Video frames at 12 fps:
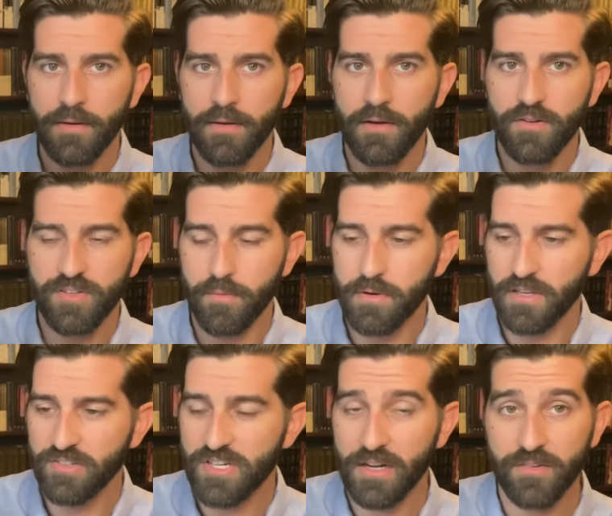Shepherding a
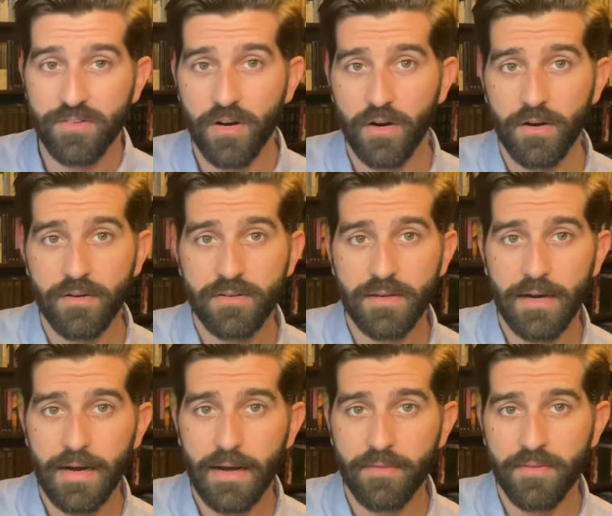Child's Heart.
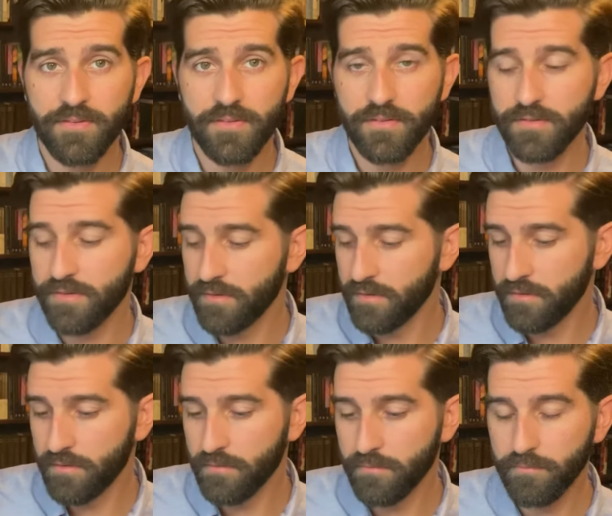Uh, this has
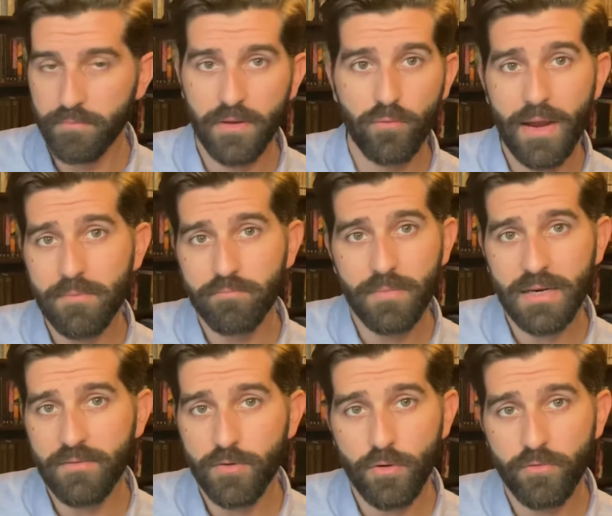been read. Many
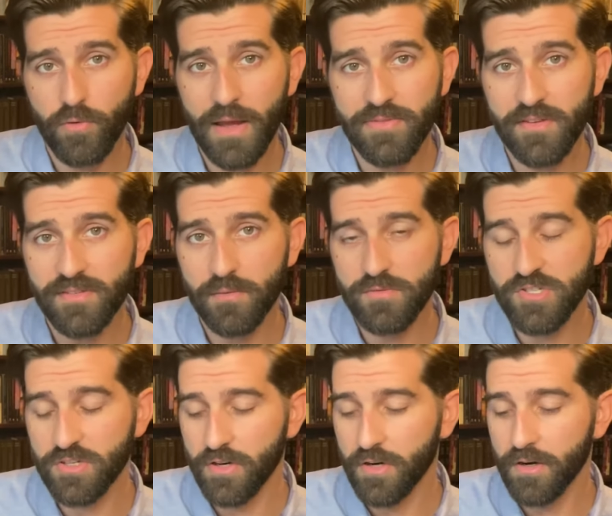of you have read this, I'm
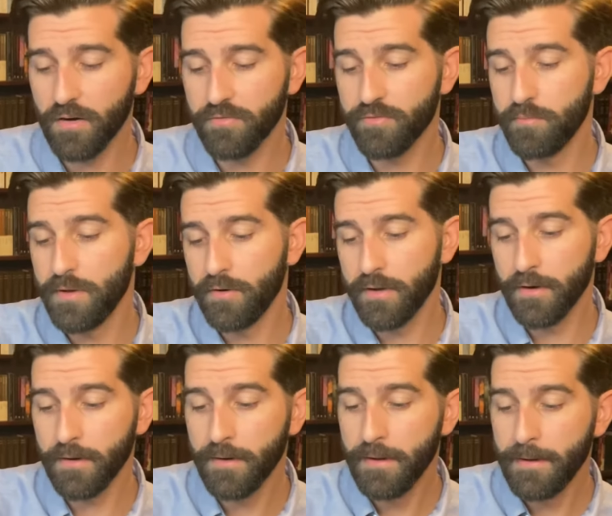sure, are familiar.
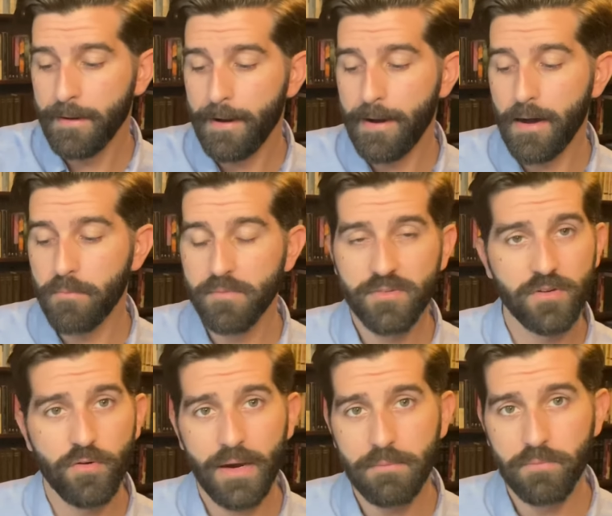Um, it's a
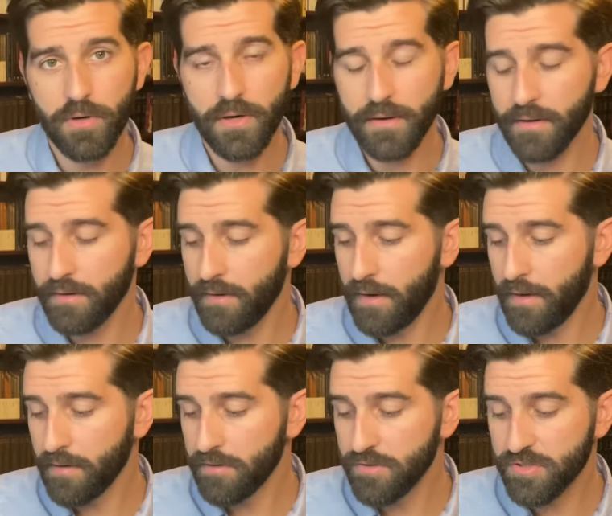great book. Uh,
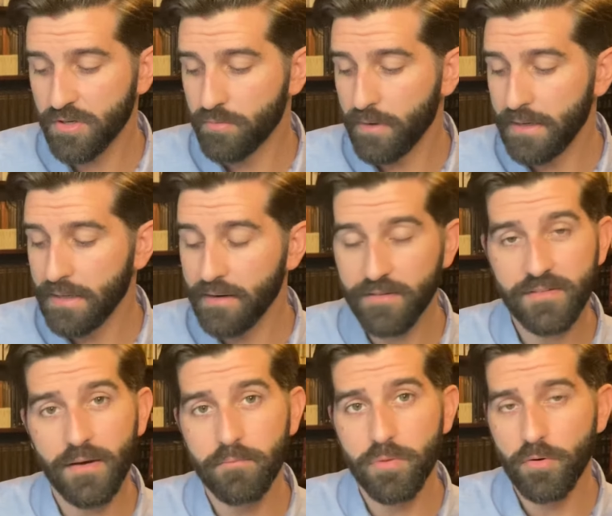you should read it at
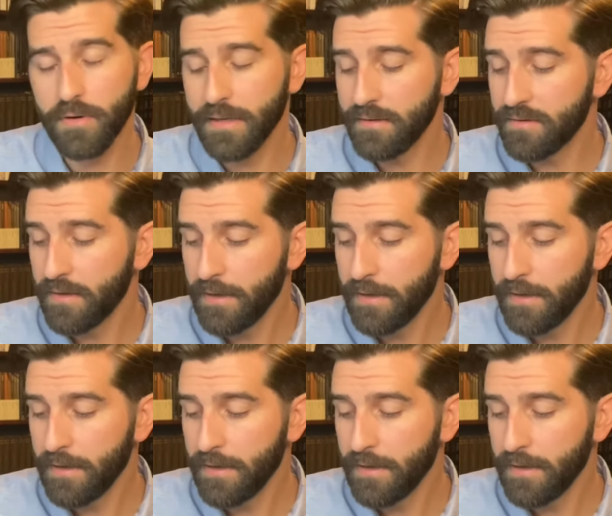some point.